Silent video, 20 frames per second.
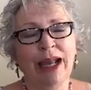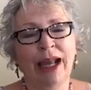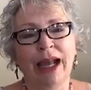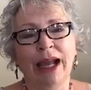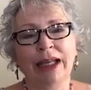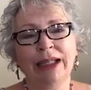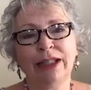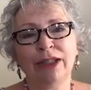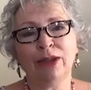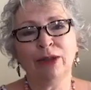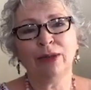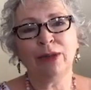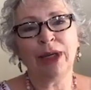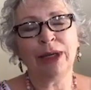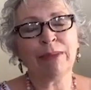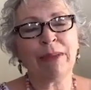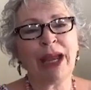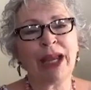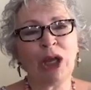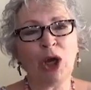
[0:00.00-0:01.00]
And in
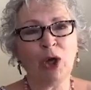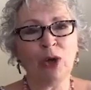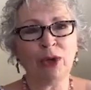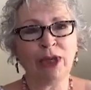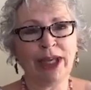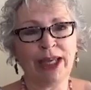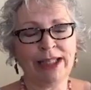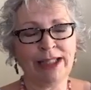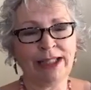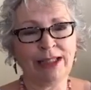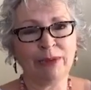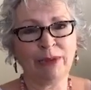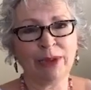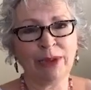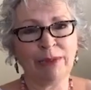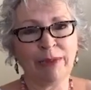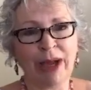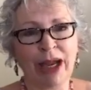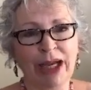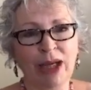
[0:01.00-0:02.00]
my own case, it was
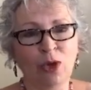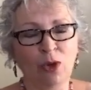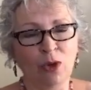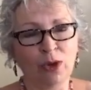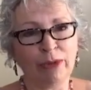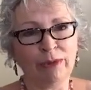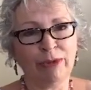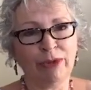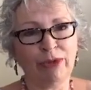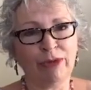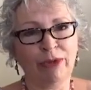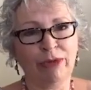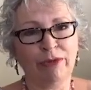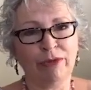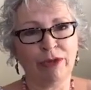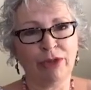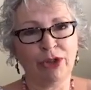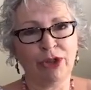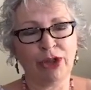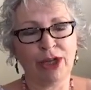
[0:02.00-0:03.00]
my golden retriever
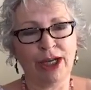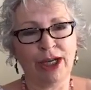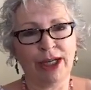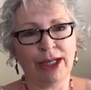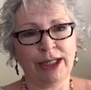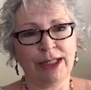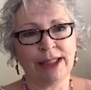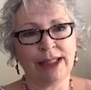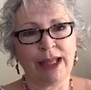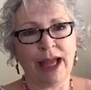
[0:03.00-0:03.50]
Jigs.